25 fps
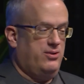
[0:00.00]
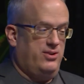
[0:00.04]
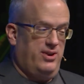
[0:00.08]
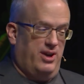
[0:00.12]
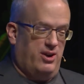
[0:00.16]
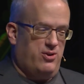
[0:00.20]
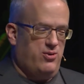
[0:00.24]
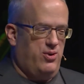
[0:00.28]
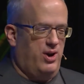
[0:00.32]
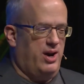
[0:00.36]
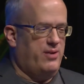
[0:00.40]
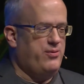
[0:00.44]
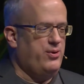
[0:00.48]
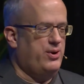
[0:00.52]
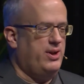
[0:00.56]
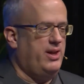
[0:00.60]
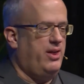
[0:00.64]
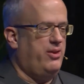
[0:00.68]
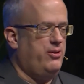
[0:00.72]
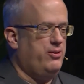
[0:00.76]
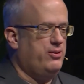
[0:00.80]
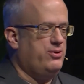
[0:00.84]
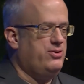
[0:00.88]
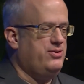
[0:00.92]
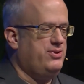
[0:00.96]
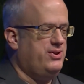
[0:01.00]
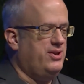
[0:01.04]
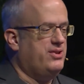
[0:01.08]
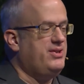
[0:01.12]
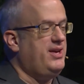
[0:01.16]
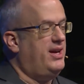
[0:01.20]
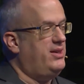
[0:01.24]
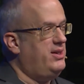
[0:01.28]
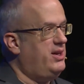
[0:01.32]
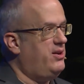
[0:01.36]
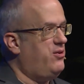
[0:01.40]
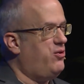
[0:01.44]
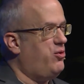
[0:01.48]
Doug Crockford and others
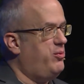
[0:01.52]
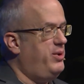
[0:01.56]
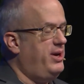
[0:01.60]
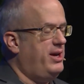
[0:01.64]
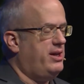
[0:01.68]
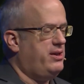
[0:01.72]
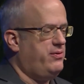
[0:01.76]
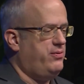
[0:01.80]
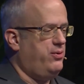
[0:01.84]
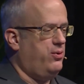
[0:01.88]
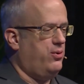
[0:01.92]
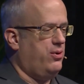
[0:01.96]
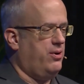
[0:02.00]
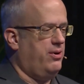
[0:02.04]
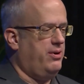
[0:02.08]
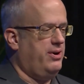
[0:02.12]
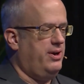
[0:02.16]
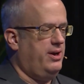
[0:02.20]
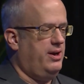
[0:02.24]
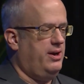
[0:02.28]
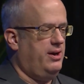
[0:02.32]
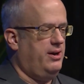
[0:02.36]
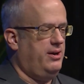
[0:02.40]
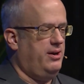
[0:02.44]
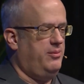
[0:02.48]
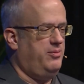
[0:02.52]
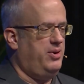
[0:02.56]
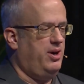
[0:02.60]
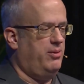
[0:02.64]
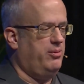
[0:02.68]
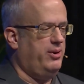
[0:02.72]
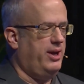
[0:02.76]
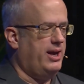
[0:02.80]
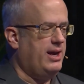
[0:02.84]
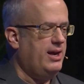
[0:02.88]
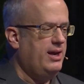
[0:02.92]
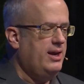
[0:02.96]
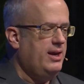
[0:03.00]
dissenting from ES4 in
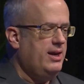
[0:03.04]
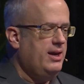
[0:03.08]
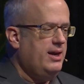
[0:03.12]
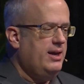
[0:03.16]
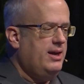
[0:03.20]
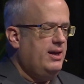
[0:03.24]
public.